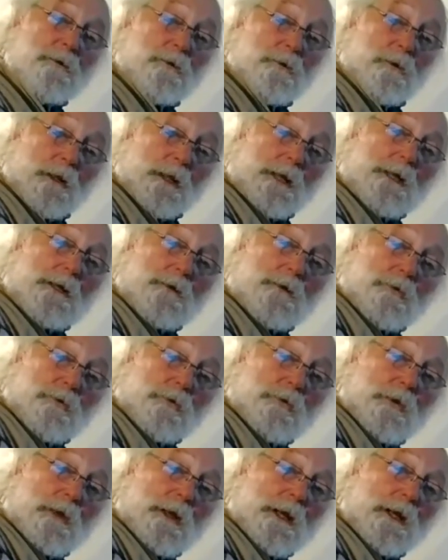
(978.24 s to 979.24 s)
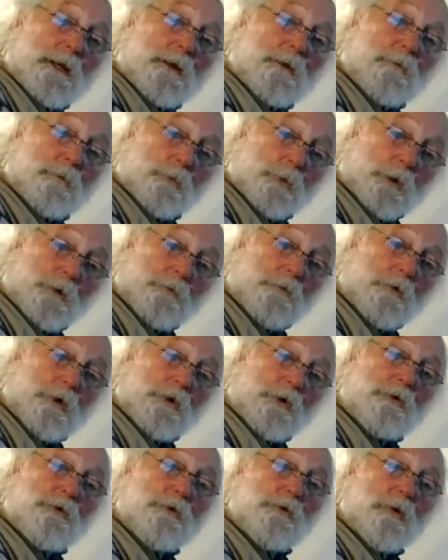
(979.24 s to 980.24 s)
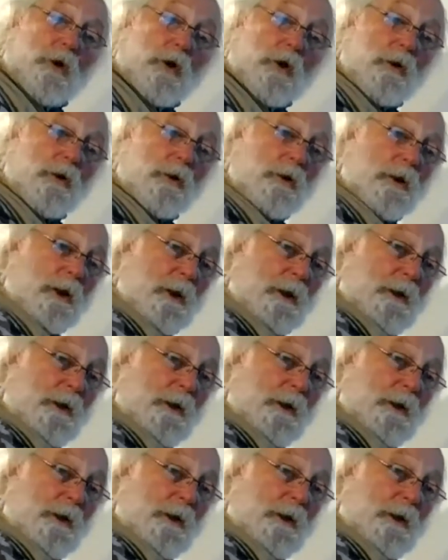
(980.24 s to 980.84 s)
lakes and rivers all